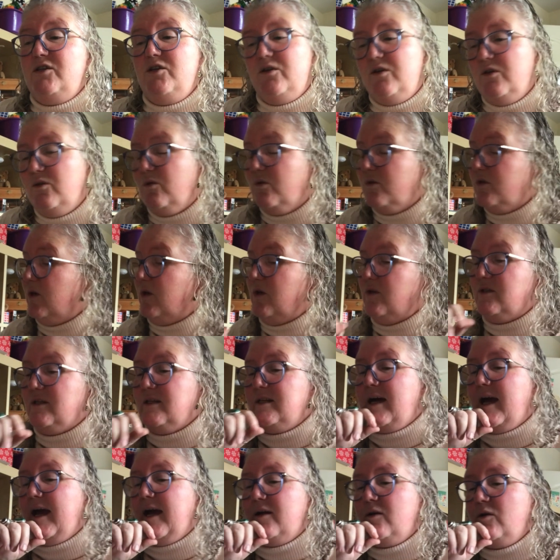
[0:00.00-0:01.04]
You can also use the
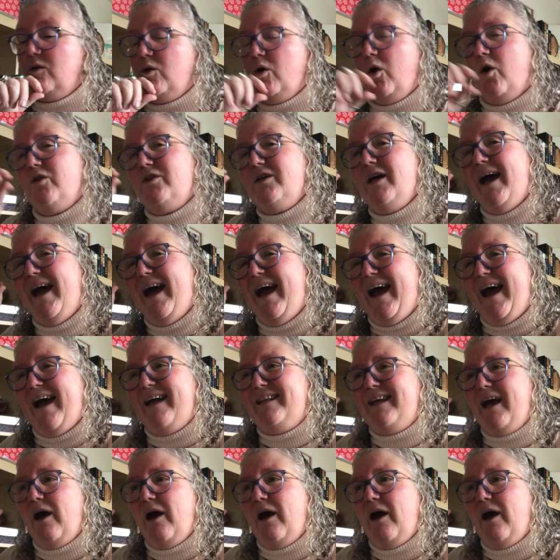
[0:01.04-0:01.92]
diagonal cards, and